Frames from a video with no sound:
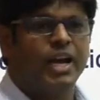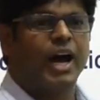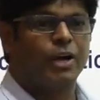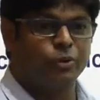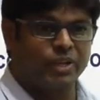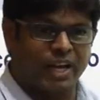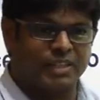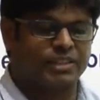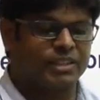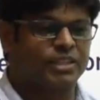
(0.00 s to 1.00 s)
are doing
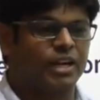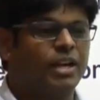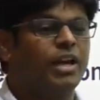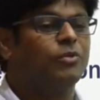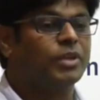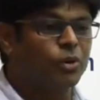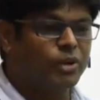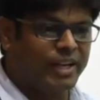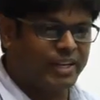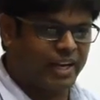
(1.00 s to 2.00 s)
castration
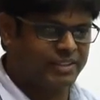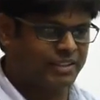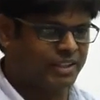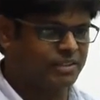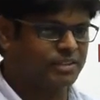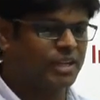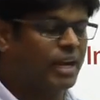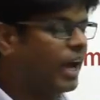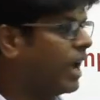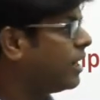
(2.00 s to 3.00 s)
without any hesitance,
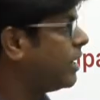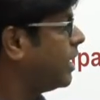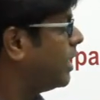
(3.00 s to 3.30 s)
and